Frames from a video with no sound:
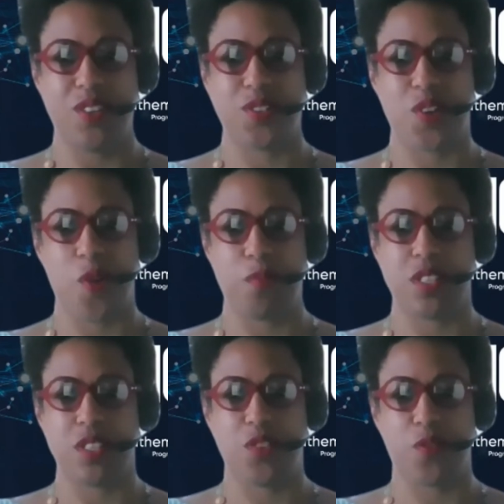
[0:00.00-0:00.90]
So
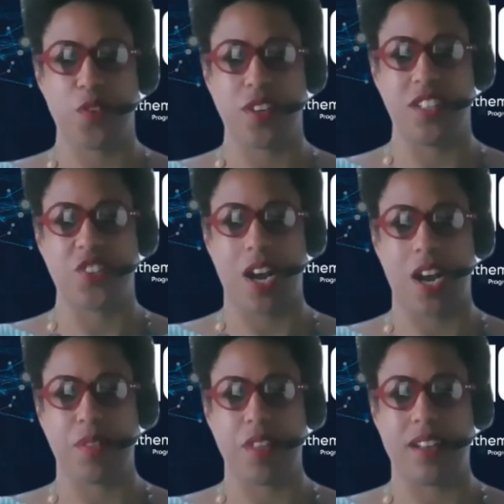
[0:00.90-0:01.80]
please feel free to
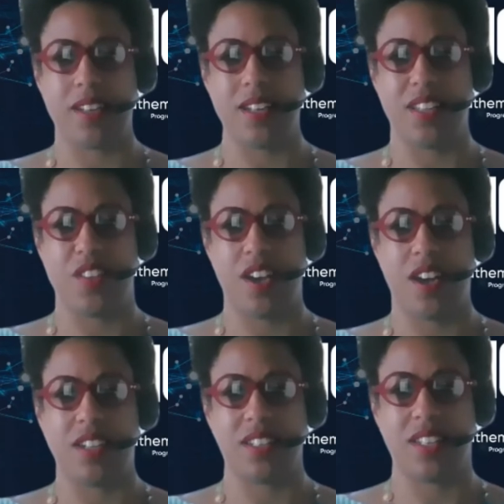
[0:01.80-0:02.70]
drop that in
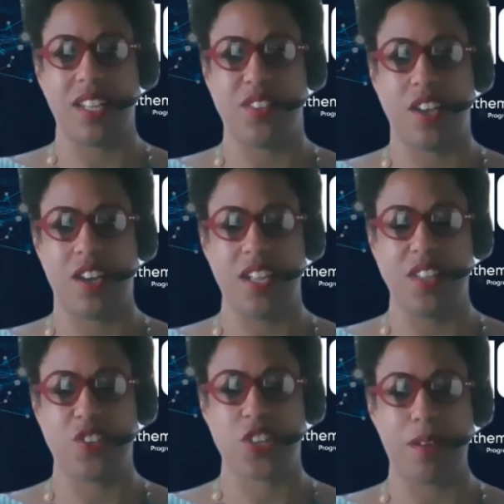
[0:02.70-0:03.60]
the in the
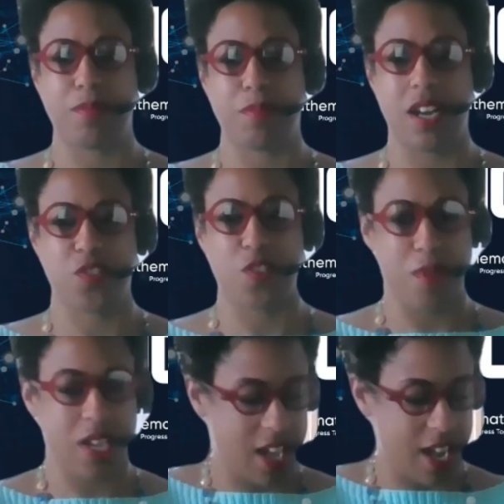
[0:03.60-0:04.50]
in the chat box. For
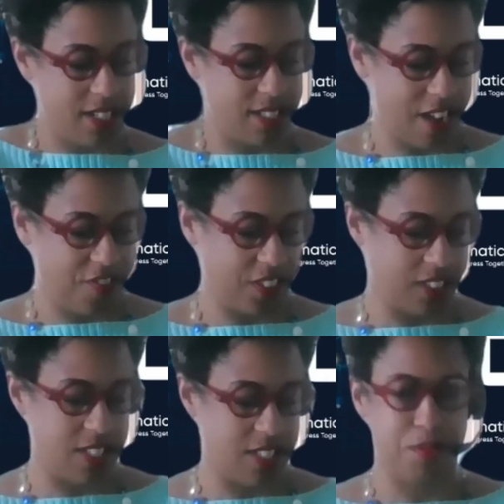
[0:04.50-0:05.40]
me, that is
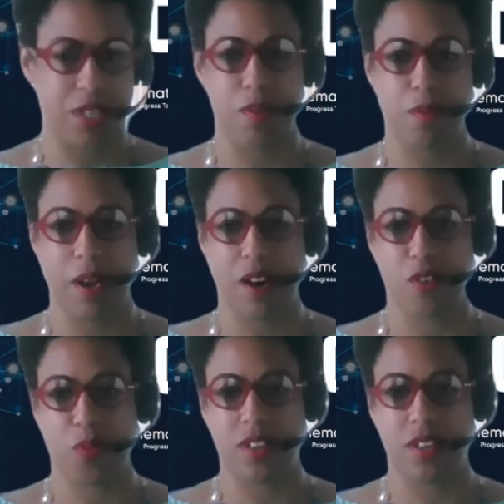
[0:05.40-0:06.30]
definitely September by
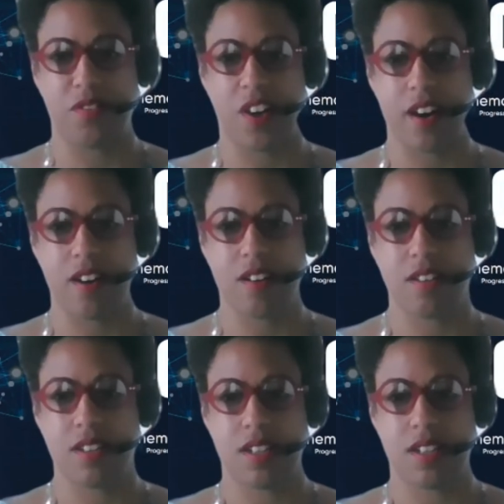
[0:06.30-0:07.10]
Earth, Wind, and Fire.